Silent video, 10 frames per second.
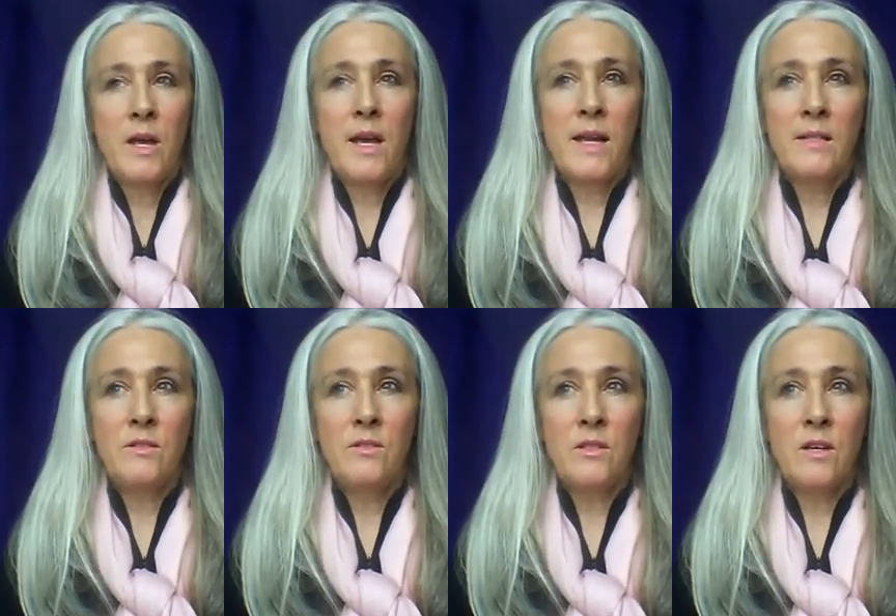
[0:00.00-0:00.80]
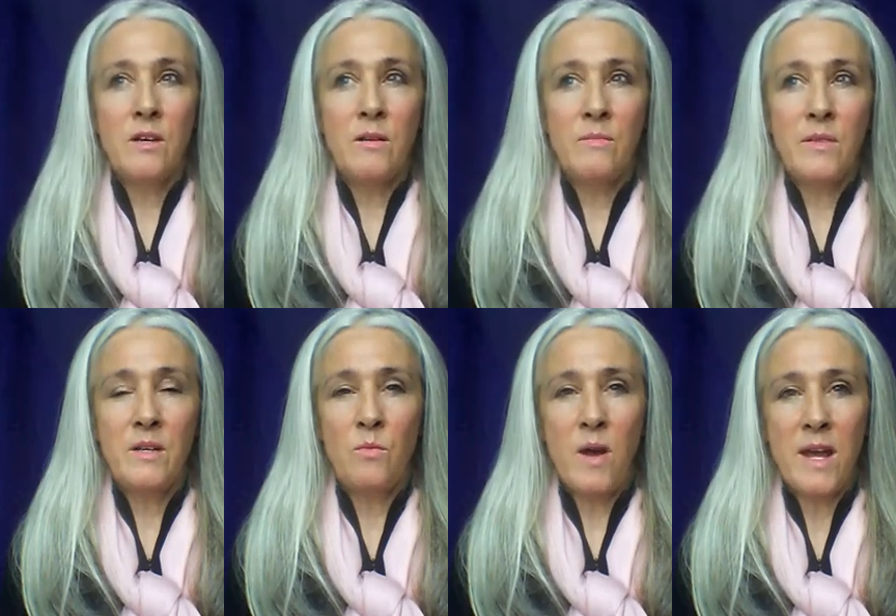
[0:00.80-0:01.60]
And
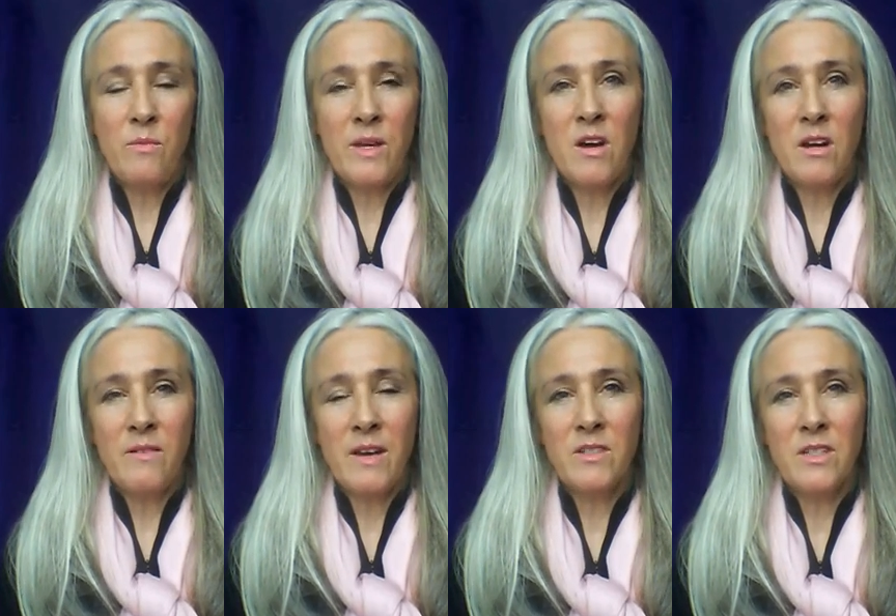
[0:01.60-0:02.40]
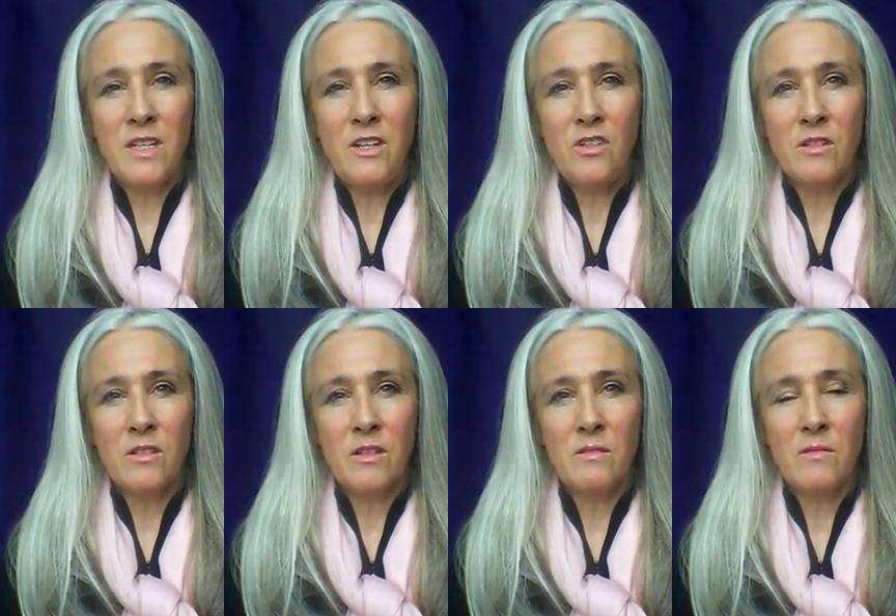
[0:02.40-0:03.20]
in a way, we kind of have to teach
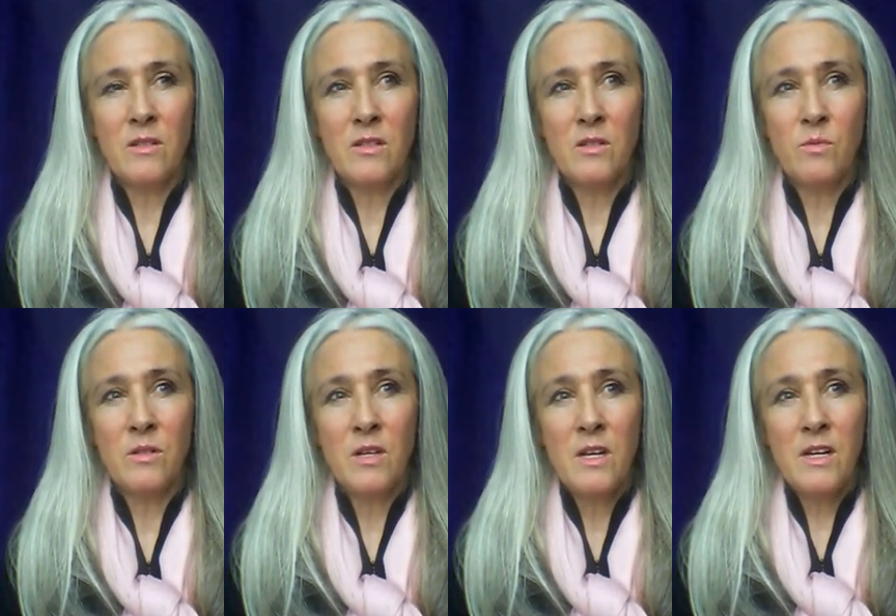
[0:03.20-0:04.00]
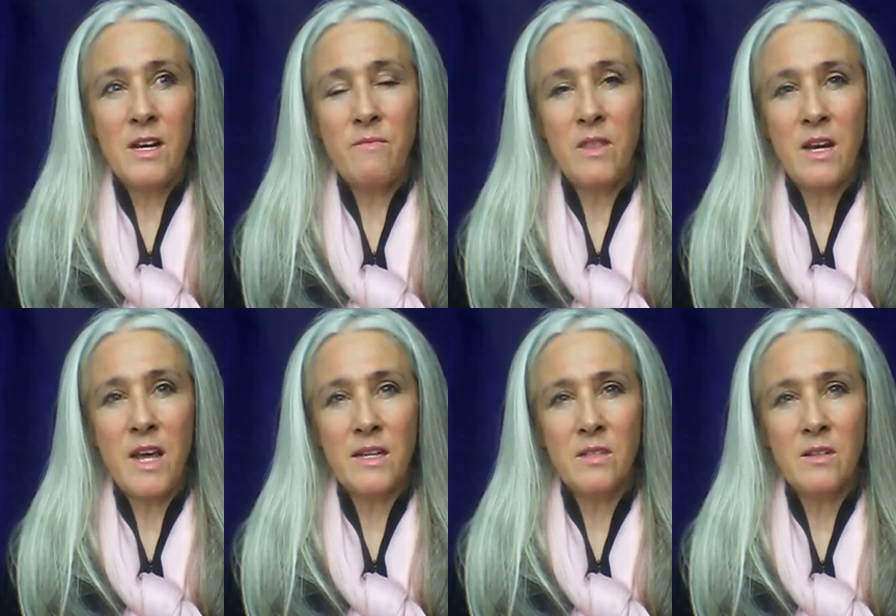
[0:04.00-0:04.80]
ourselves this. But
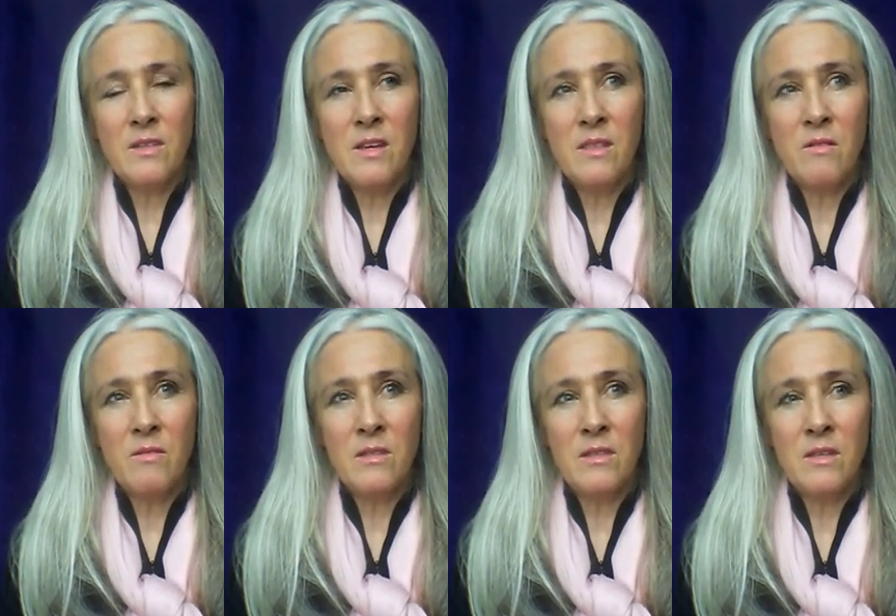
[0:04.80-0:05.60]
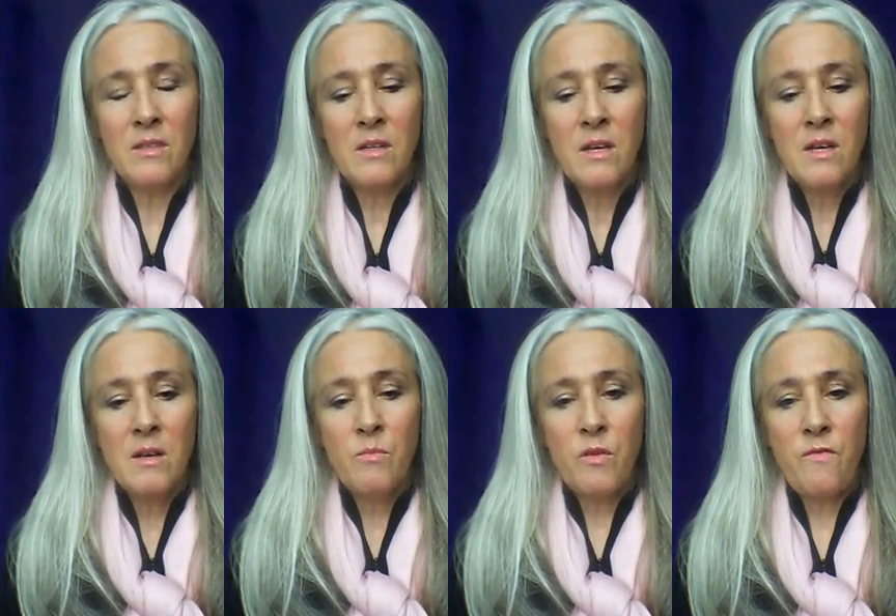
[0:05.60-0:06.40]
nevertheless, I think there is this
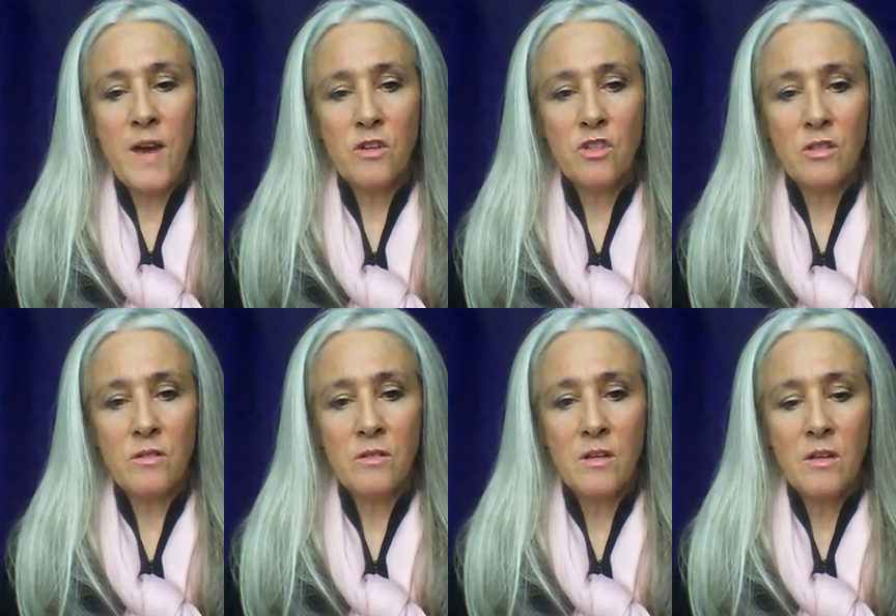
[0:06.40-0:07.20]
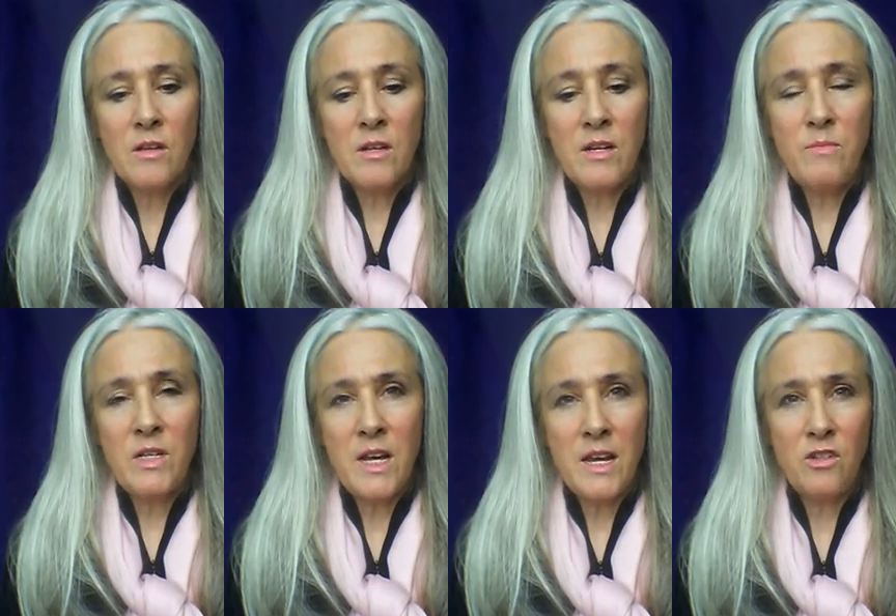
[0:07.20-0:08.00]
perfection
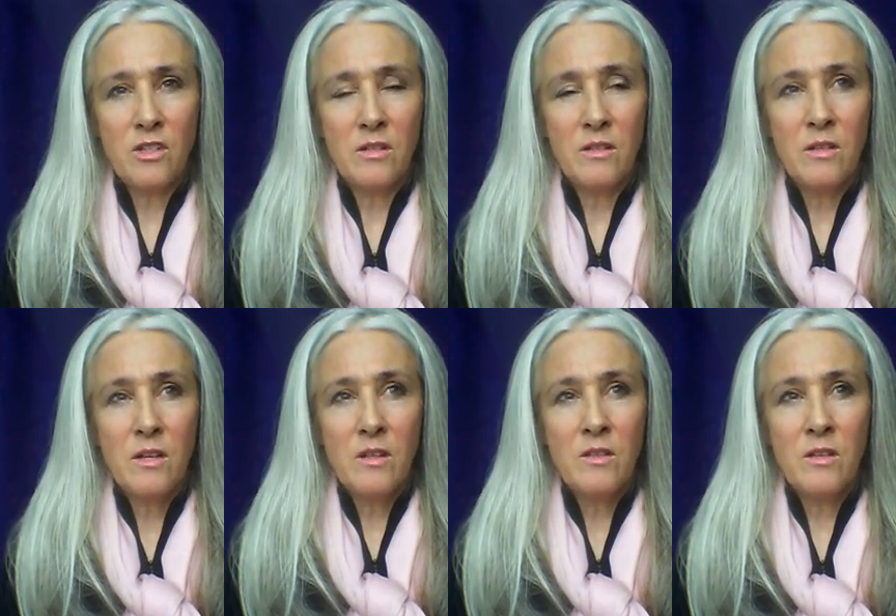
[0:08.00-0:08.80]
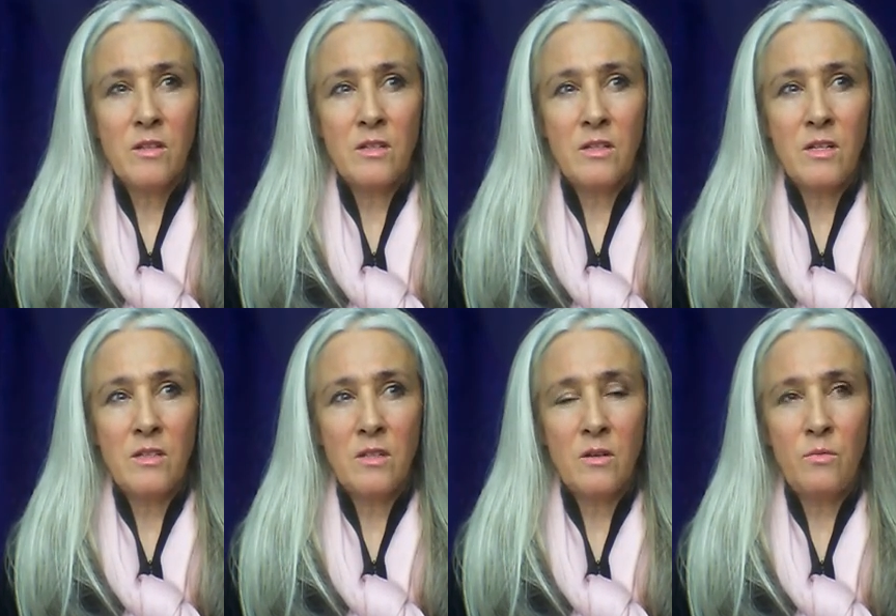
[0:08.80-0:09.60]
limitation that
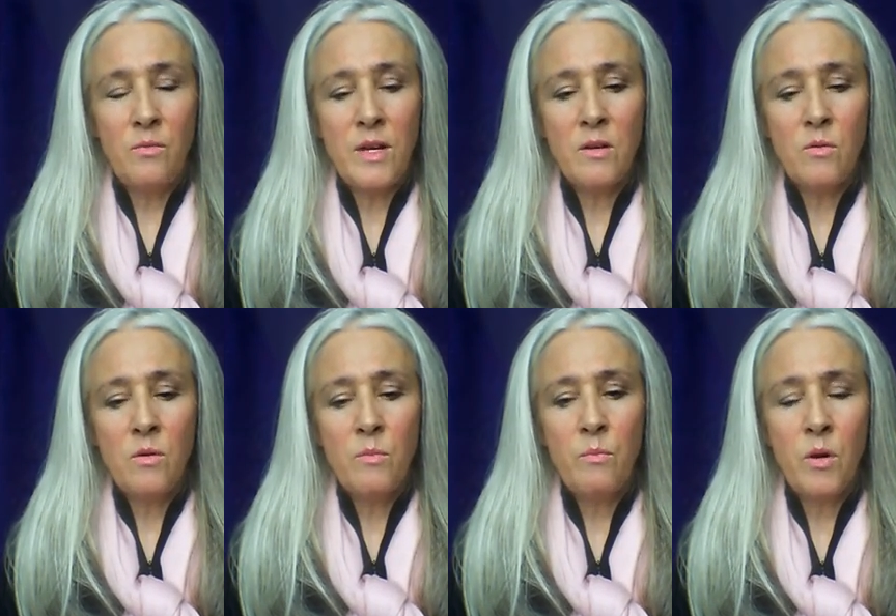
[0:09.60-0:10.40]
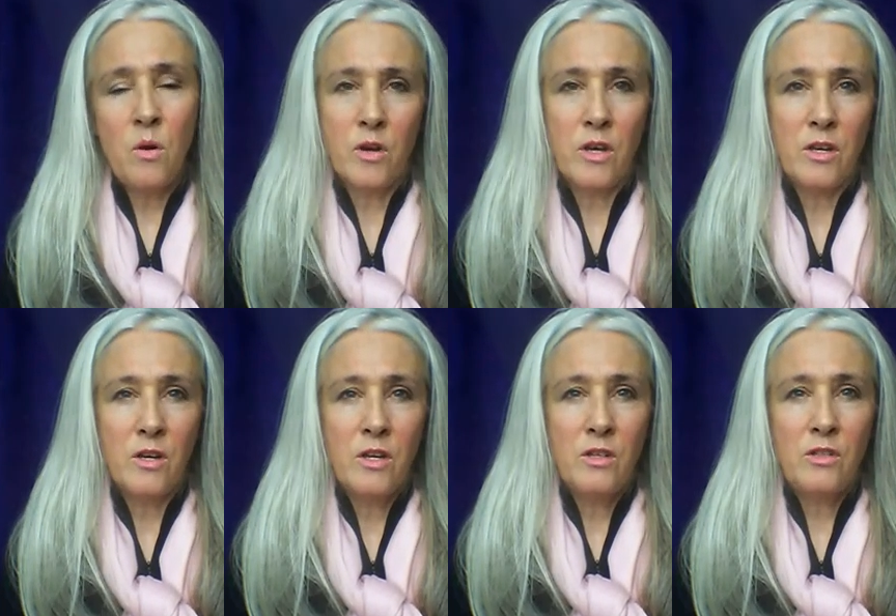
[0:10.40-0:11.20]
is a real blocker
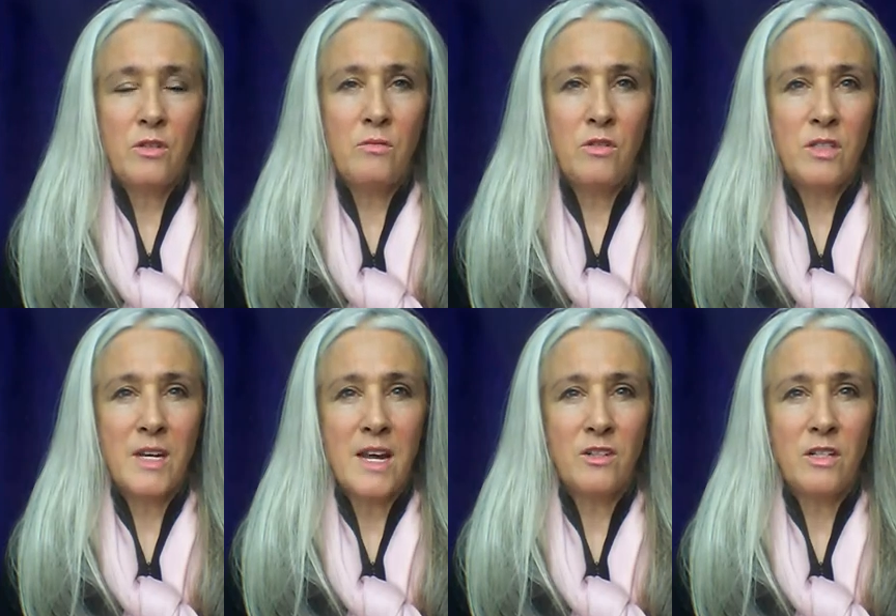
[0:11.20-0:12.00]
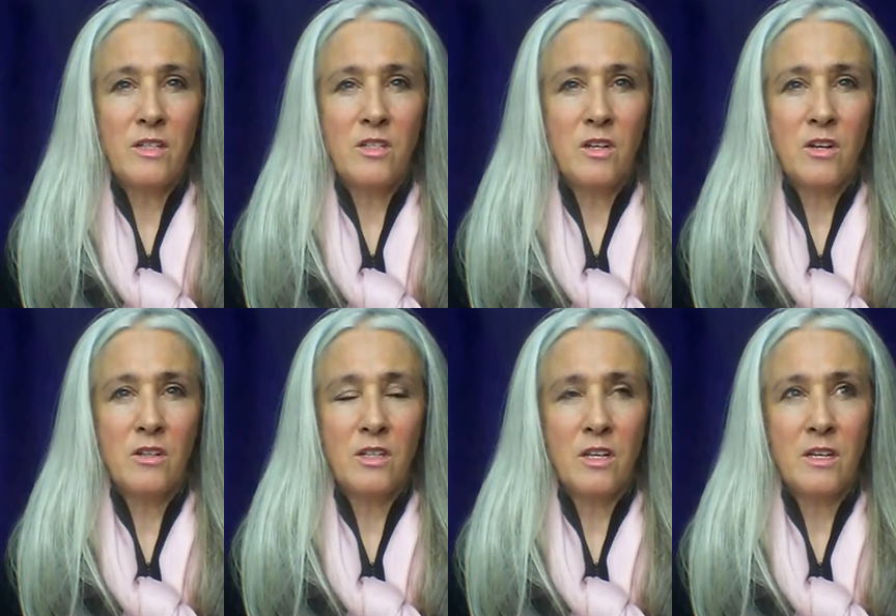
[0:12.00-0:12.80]
to just actually
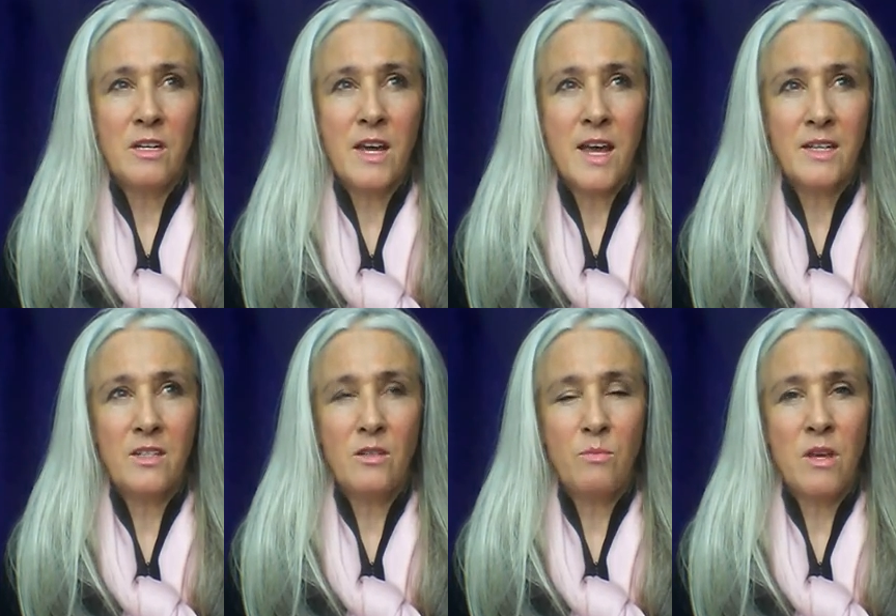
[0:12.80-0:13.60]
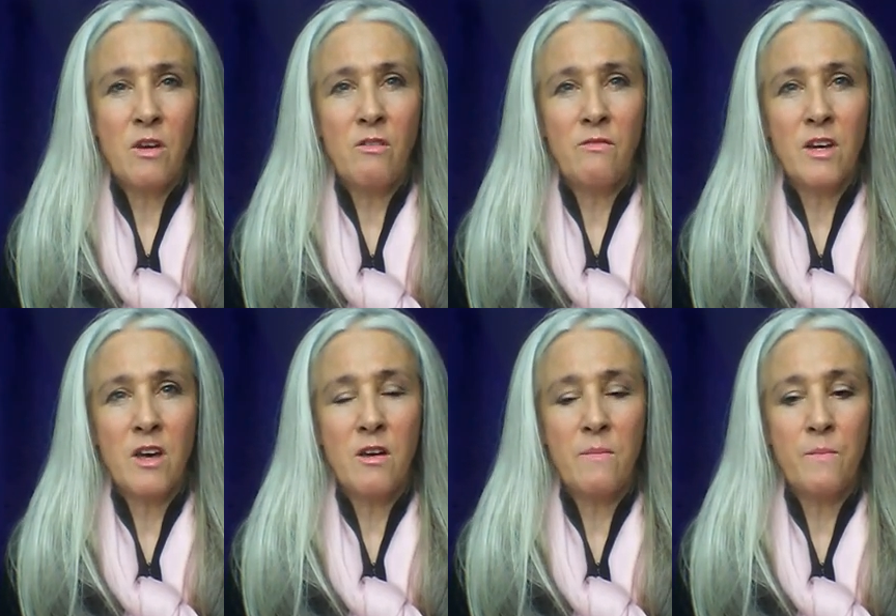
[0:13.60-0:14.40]
starting, and it has to be
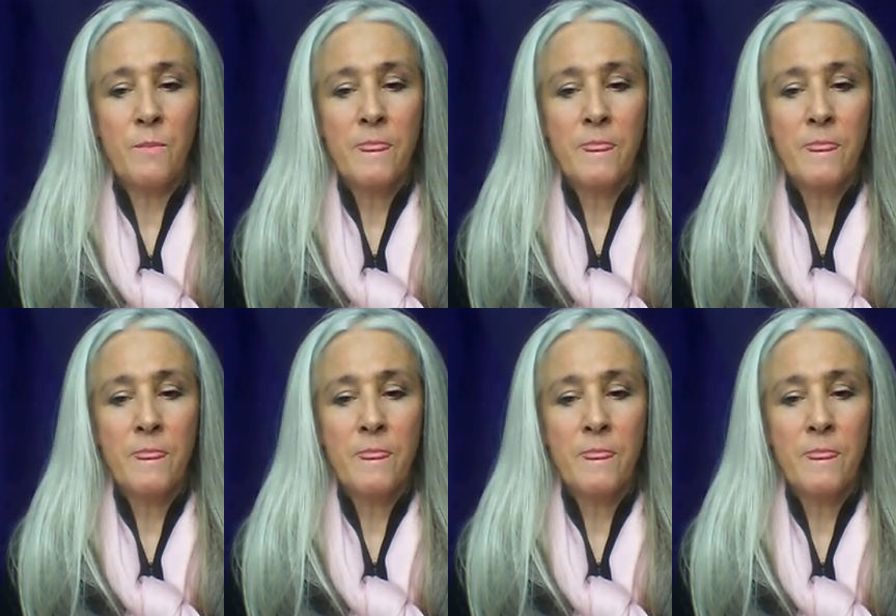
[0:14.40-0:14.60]
overcome.